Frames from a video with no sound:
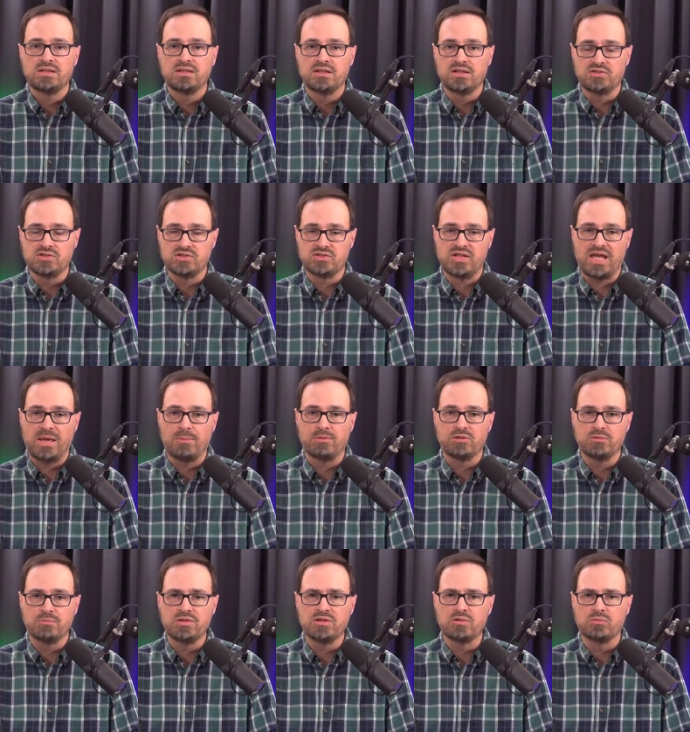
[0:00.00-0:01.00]
It just
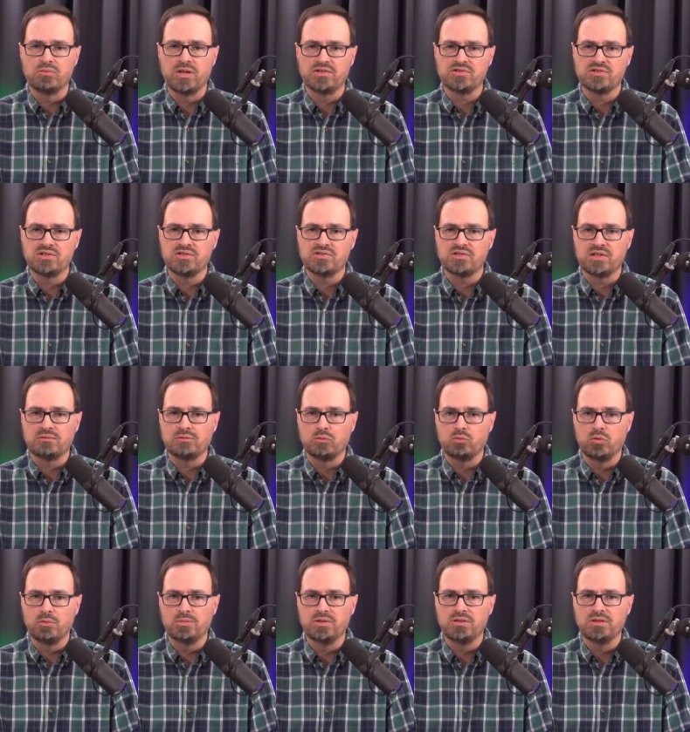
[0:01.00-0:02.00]
happened to be the residence of a
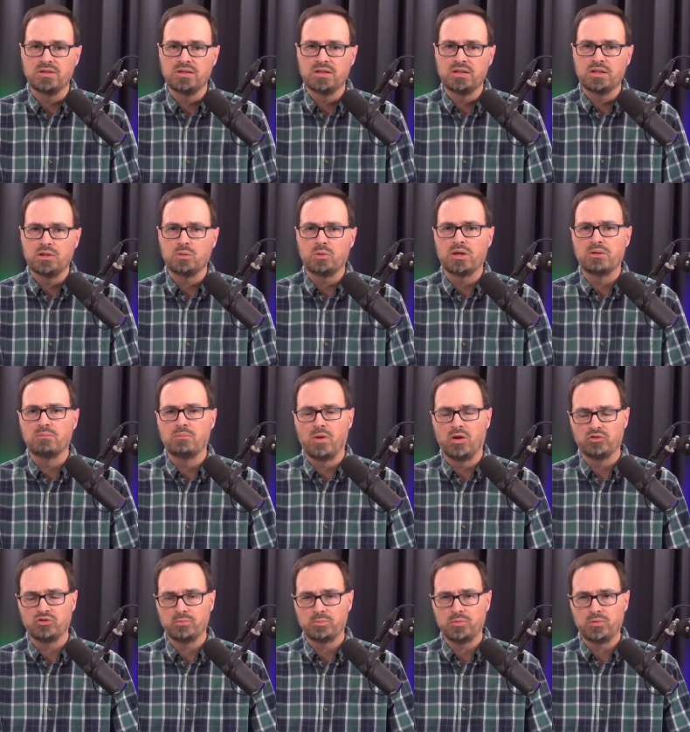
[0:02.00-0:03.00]
woman who had
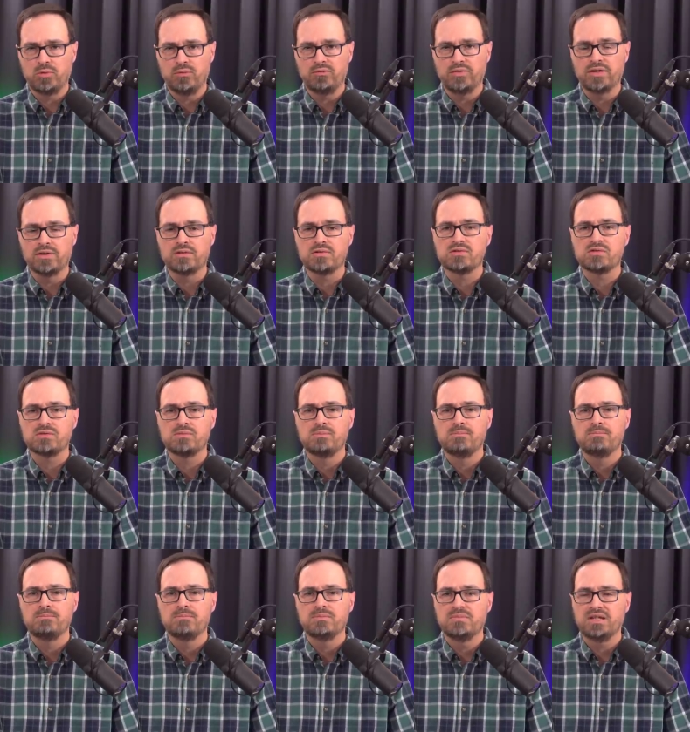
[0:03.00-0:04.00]
multiple affairs
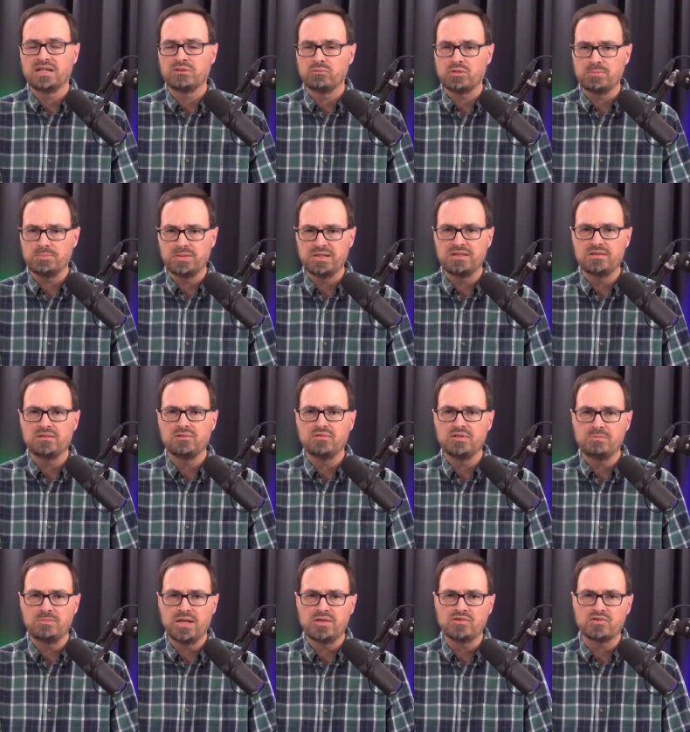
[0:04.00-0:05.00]
and
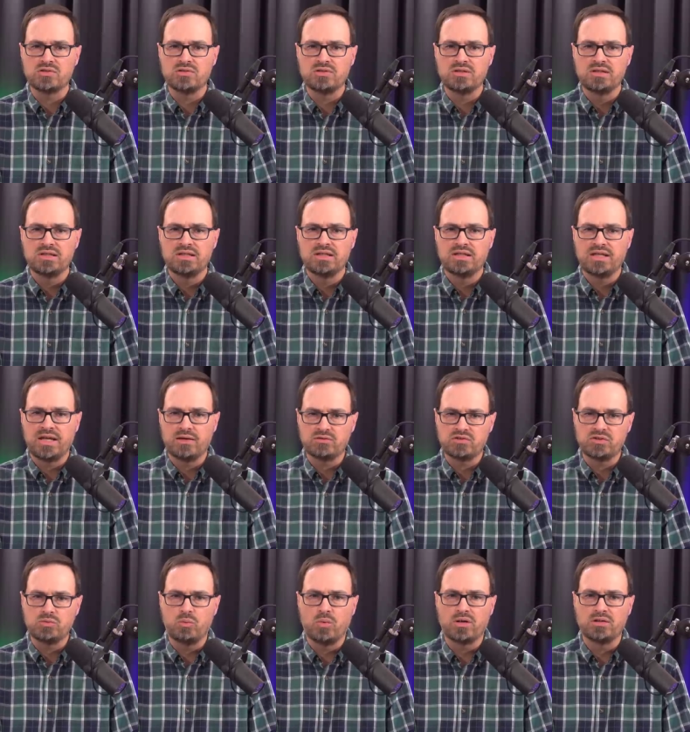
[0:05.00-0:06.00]
repeatedly mentioned how
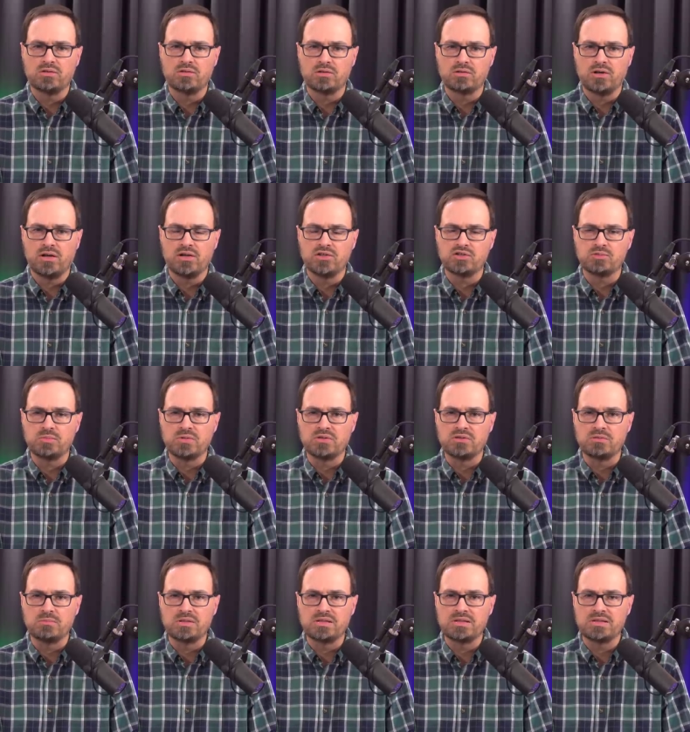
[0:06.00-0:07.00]
she wanted her husband
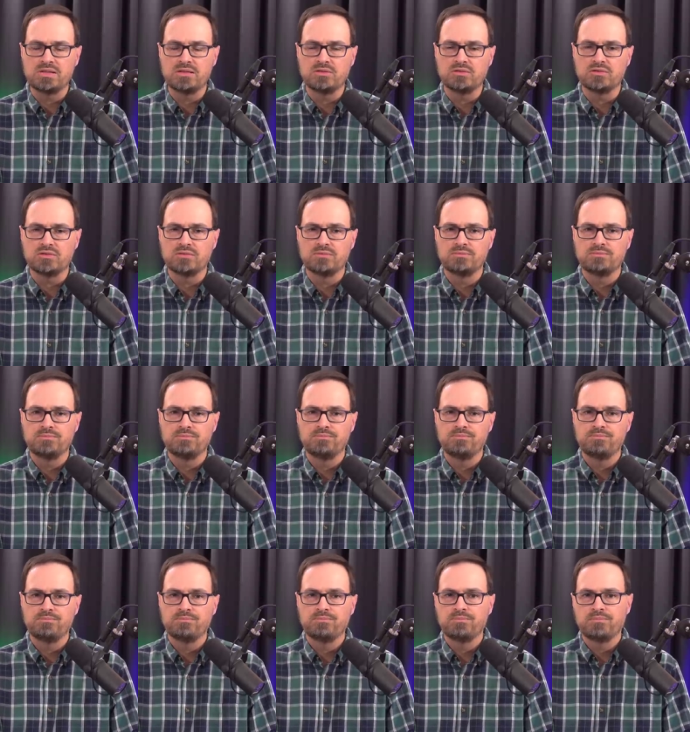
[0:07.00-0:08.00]
to be killed.
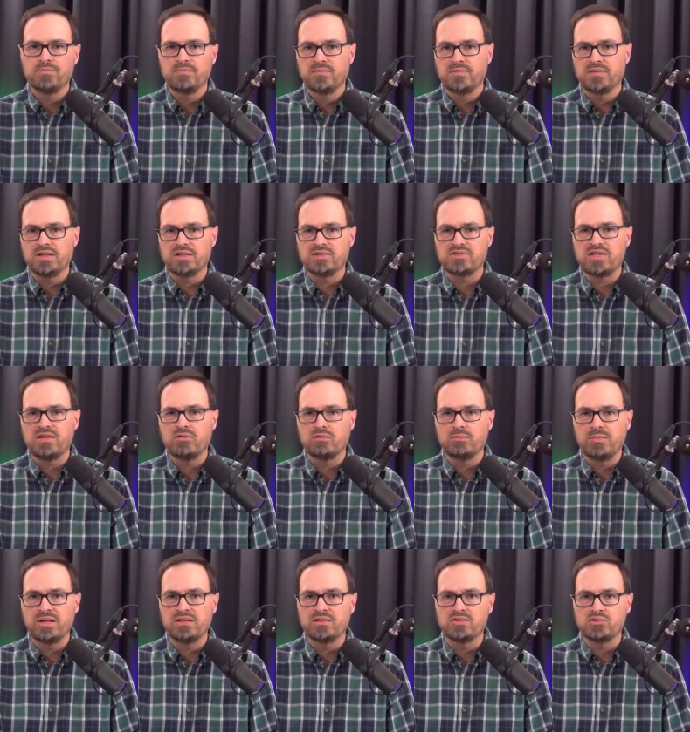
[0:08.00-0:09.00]
The
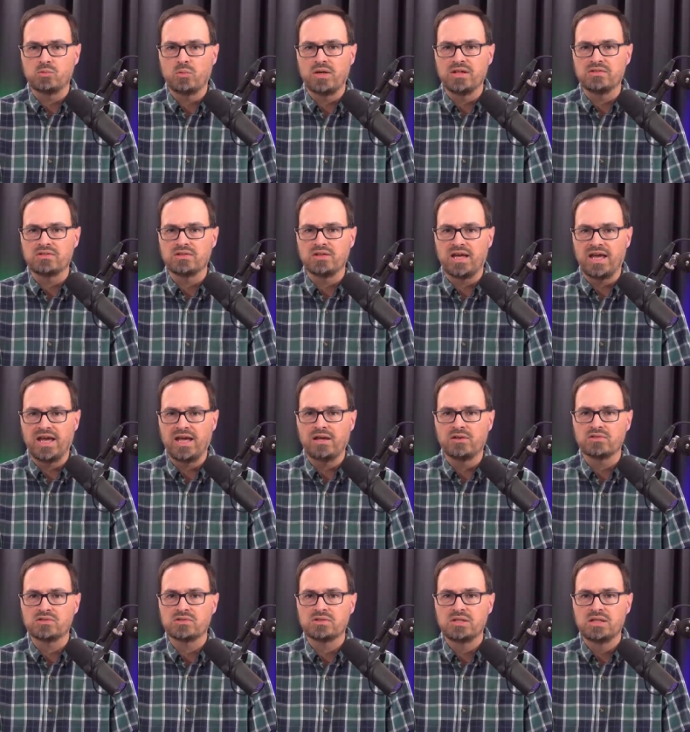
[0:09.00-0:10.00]
assailant made his way to the
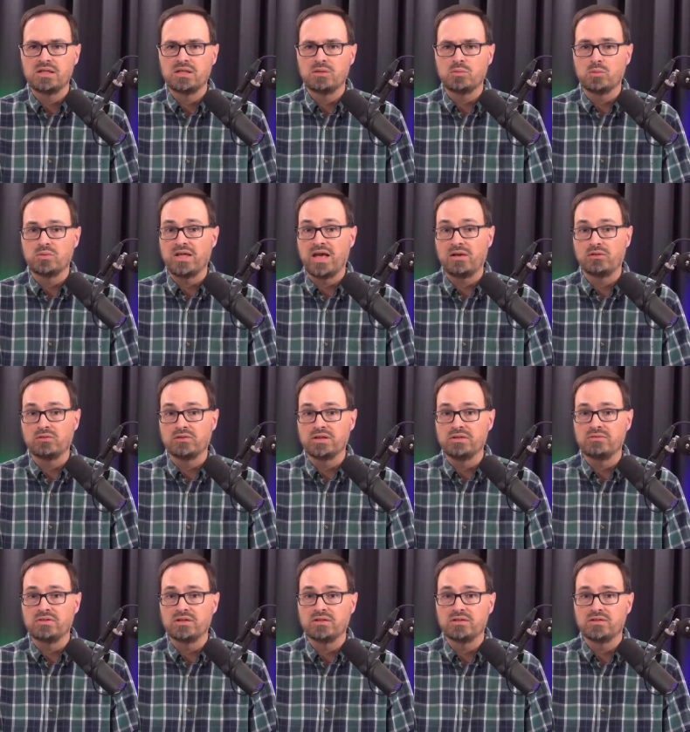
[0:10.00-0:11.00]
house without
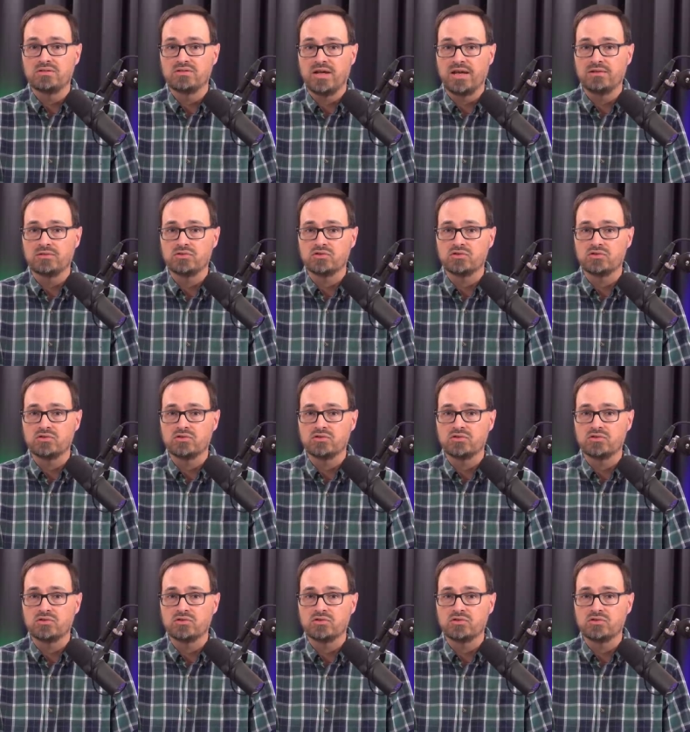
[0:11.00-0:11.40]
leaving tire